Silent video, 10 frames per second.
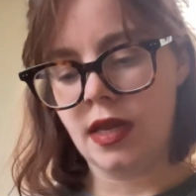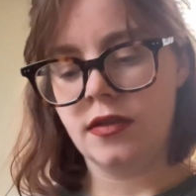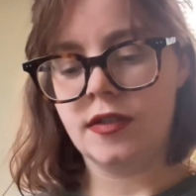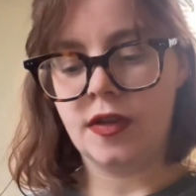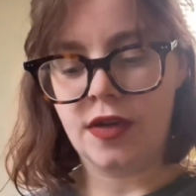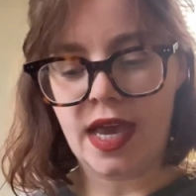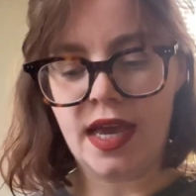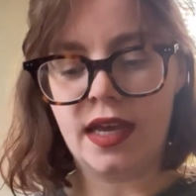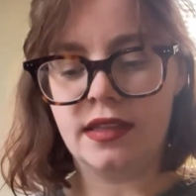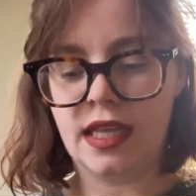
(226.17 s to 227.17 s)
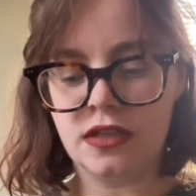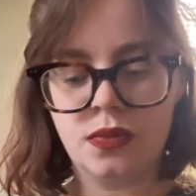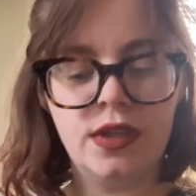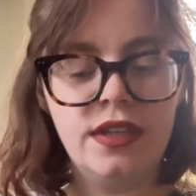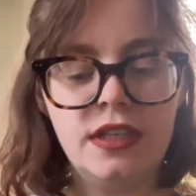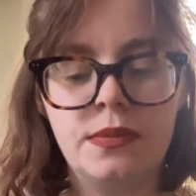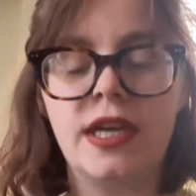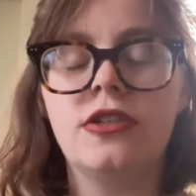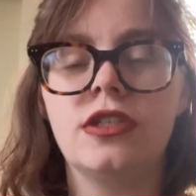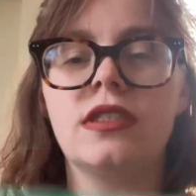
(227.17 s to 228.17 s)
So yeah, that's where this
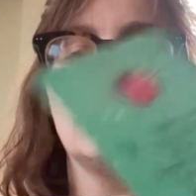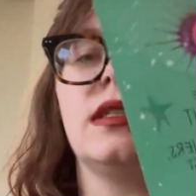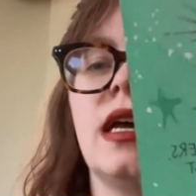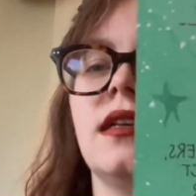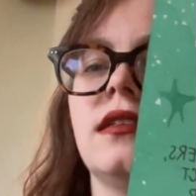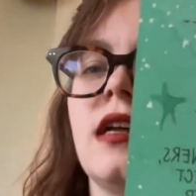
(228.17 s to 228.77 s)
patience does